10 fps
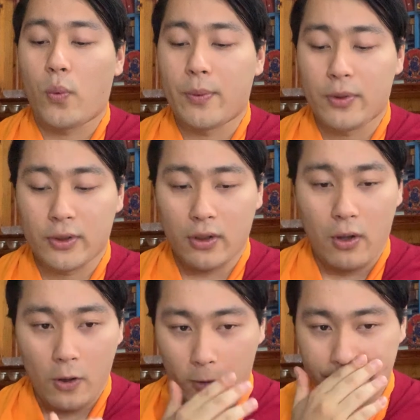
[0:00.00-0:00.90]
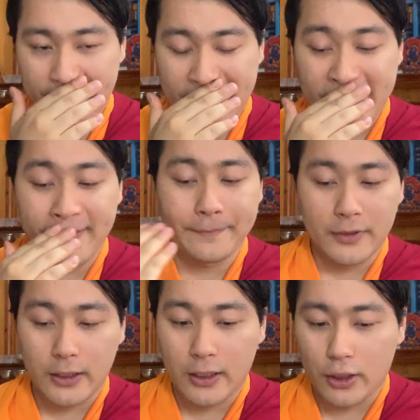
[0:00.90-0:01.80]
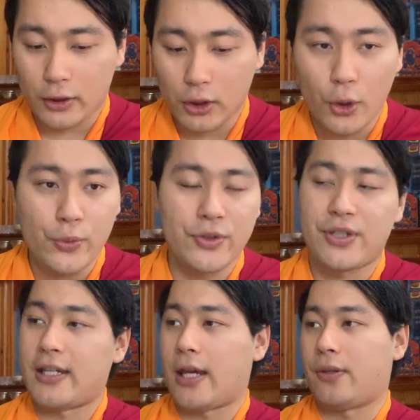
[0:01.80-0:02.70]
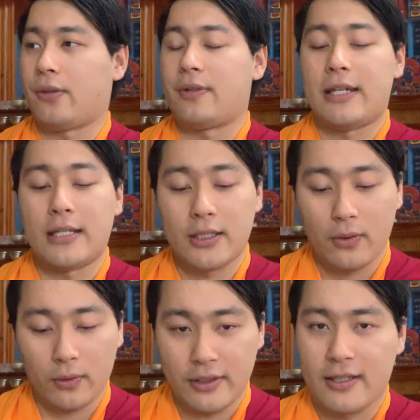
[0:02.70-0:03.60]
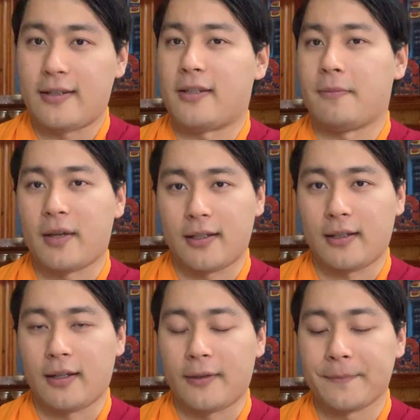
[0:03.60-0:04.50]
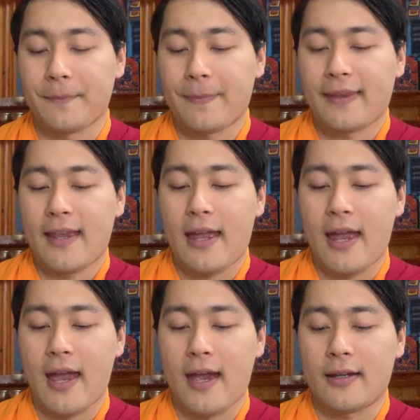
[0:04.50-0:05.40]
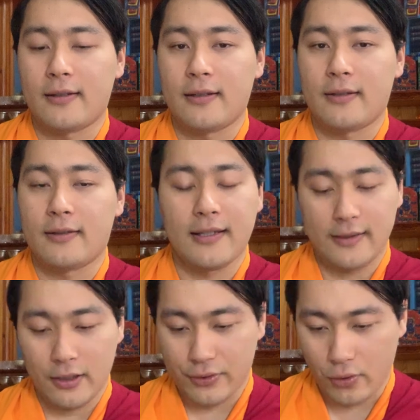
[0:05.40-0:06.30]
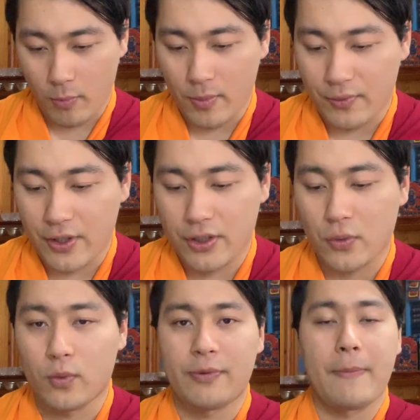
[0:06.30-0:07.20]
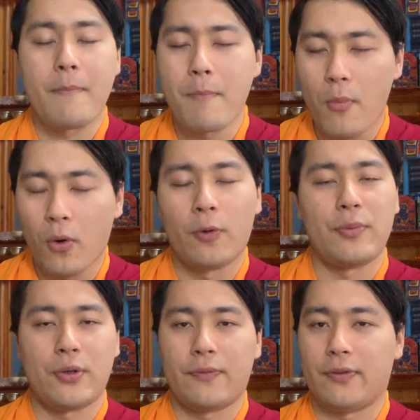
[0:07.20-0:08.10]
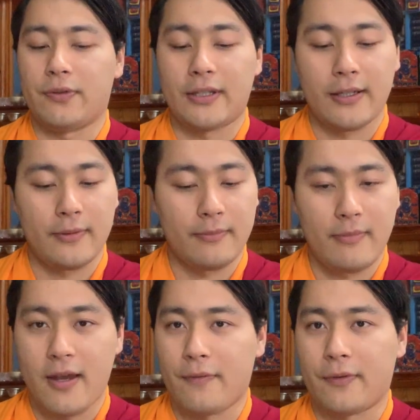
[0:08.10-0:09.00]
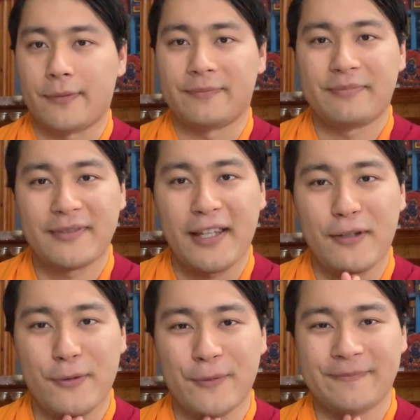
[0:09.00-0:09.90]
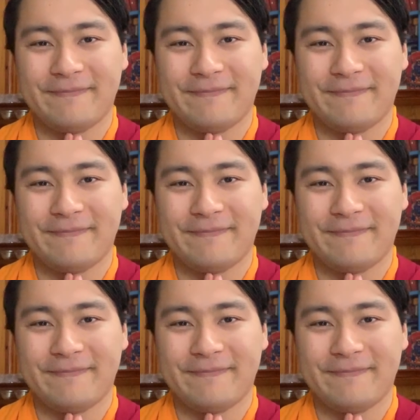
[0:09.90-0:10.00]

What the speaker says: we will all be close together in His Holiness's mandala, and this year's commemoration will be more beautiful than ever. Thank you.